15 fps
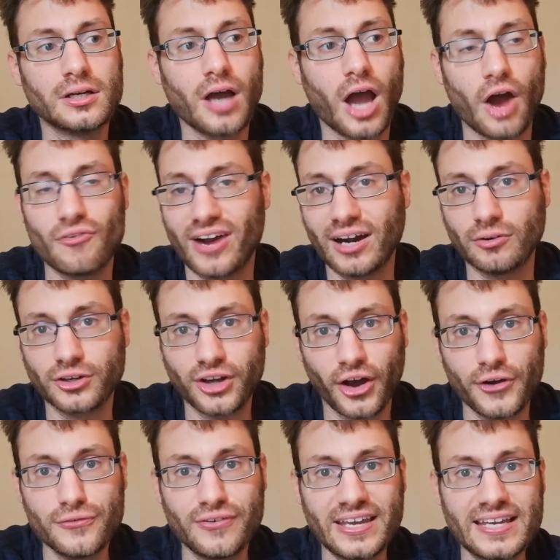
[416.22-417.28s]
around
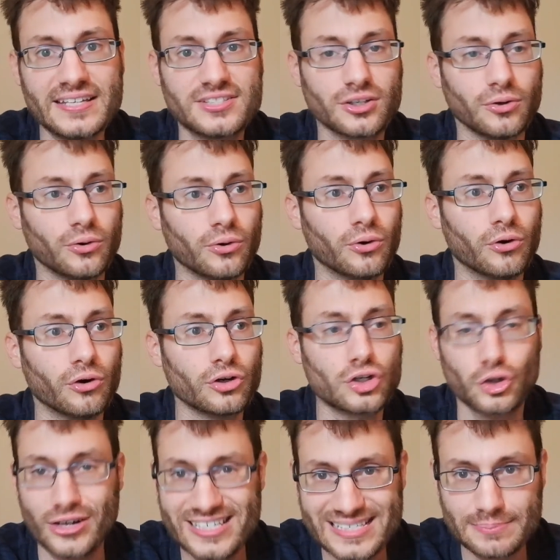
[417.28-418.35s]
COVID or
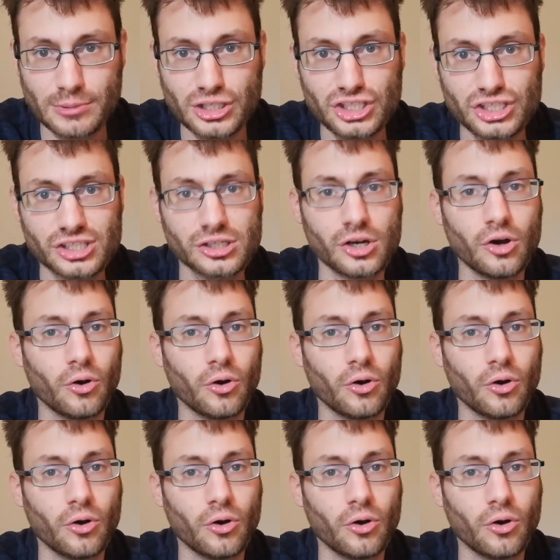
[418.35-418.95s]
Christmas,